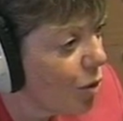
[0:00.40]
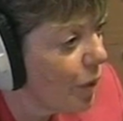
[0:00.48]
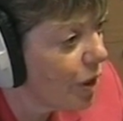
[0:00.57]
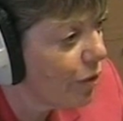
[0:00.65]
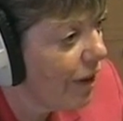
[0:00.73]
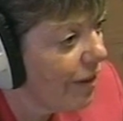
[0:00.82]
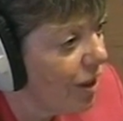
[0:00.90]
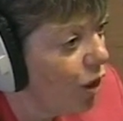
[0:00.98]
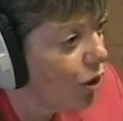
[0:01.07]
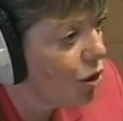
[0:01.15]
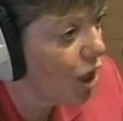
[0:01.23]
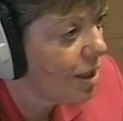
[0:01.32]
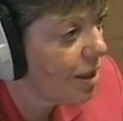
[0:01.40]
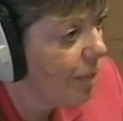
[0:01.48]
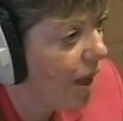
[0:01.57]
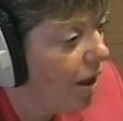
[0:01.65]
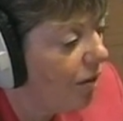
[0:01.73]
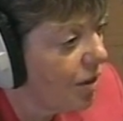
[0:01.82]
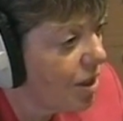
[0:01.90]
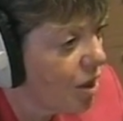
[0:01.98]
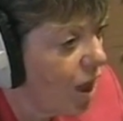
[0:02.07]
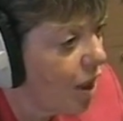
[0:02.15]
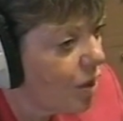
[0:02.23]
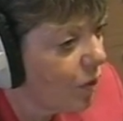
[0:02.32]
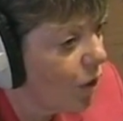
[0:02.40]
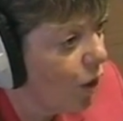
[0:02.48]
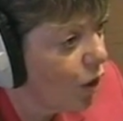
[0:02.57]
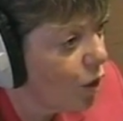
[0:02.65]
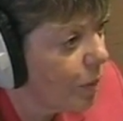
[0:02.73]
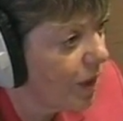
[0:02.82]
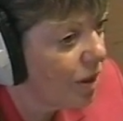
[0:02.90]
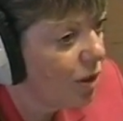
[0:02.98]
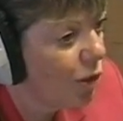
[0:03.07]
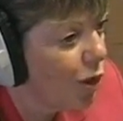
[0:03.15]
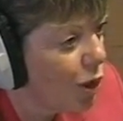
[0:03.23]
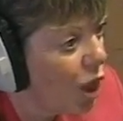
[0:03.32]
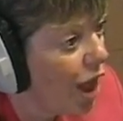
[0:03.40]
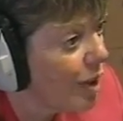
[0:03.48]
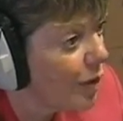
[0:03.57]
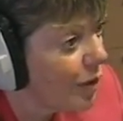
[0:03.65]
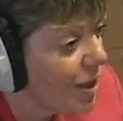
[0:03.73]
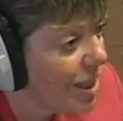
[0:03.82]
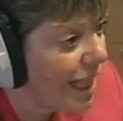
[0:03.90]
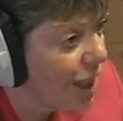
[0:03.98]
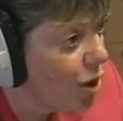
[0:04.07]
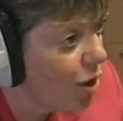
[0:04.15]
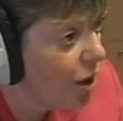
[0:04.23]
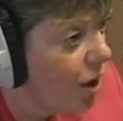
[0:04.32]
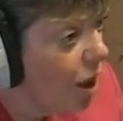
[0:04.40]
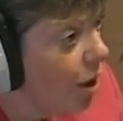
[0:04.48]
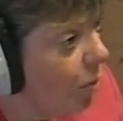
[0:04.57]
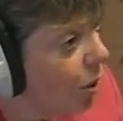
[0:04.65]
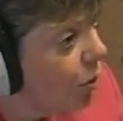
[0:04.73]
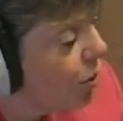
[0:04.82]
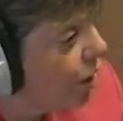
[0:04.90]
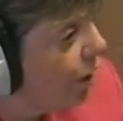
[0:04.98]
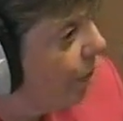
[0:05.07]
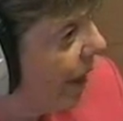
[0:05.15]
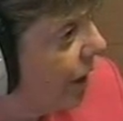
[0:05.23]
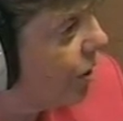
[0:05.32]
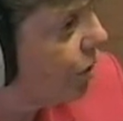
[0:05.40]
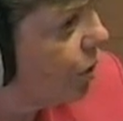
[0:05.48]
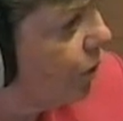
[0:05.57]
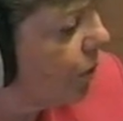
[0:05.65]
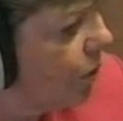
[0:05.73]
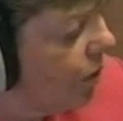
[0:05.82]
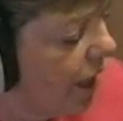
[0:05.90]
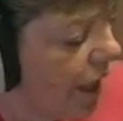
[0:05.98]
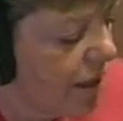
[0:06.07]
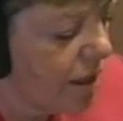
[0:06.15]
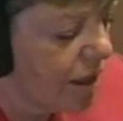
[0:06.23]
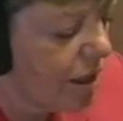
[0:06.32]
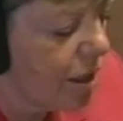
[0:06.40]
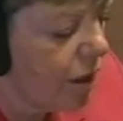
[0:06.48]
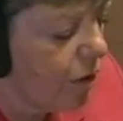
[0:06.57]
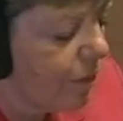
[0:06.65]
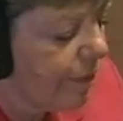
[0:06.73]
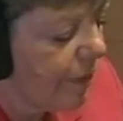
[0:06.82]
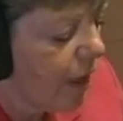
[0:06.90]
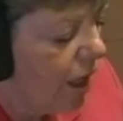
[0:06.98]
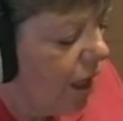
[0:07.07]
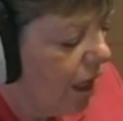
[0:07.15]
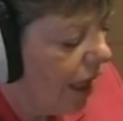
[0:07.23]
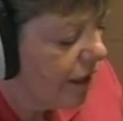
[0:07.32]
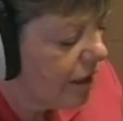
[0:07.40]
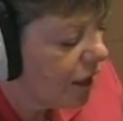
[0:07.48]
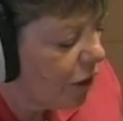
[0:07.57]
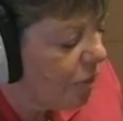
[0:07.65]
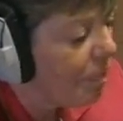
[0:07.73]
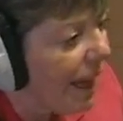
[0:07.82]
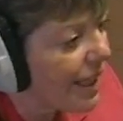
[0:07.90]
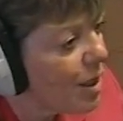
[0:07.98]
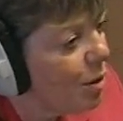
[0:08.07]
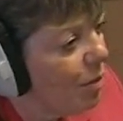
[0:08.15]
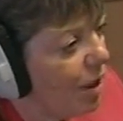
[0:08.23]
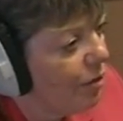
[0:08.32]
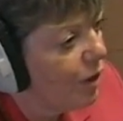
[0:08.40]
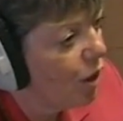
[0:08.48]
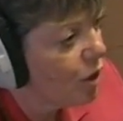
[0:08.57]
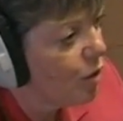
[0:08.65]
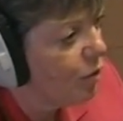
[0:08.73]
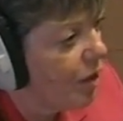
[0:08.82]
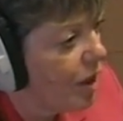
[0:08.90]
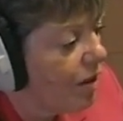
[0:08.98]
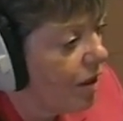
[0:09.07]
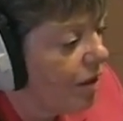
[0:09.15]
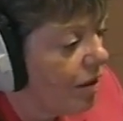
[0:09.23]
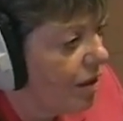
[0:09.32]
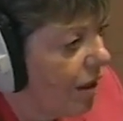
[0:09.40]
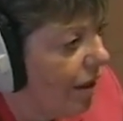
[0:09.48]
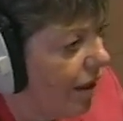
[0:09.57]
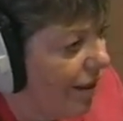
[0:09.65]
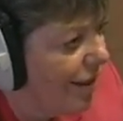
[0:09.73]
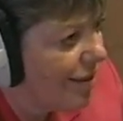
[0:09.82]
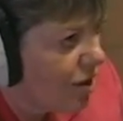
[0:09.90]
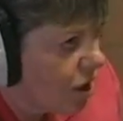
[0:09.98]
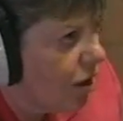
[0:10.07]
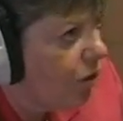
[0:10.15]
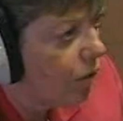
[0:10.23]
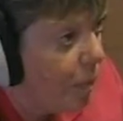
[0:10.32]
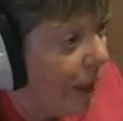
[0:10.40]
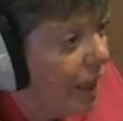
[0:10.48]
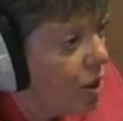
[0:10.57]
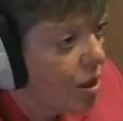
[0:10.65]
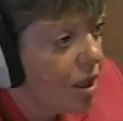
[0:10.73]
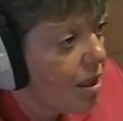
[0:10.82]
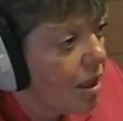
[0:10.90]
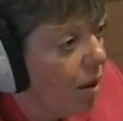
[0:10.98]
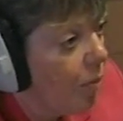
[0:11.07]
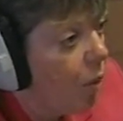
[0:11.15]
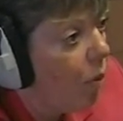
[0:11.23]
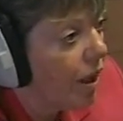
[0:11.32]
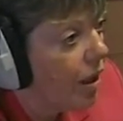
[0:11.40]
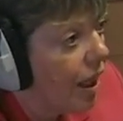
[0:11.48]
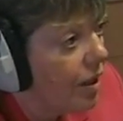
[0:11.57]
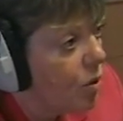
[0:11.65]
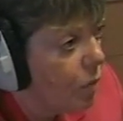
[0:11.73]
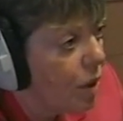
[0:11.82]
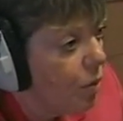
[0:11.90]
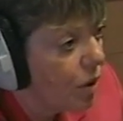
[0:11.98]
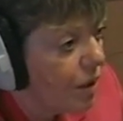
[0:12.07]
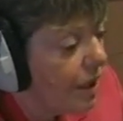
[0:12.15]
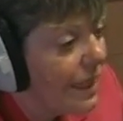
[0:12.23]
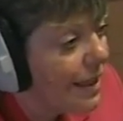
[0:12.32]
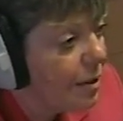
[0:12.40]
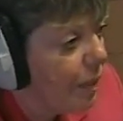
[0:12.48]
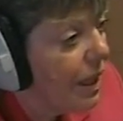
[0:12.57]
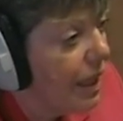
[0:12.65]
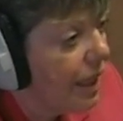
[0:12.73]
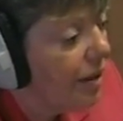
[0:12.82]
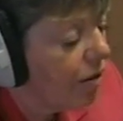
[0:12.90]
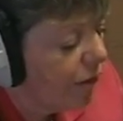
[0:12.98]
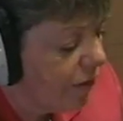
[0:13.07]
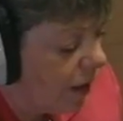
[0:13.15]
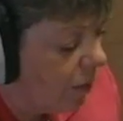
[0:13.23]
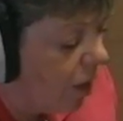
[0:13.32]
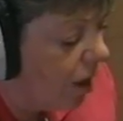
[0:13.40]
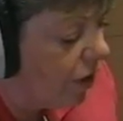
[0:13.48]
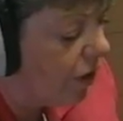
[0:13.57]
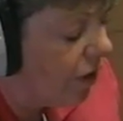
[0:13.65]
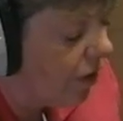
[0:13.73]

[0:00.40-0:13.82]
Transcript: which vary not just about the size of the hospital or the size of the station, but also the patients you're broadcasting to. And going back to my philosophy that still the patient is number one, and we wouldn't need to be here if they weren't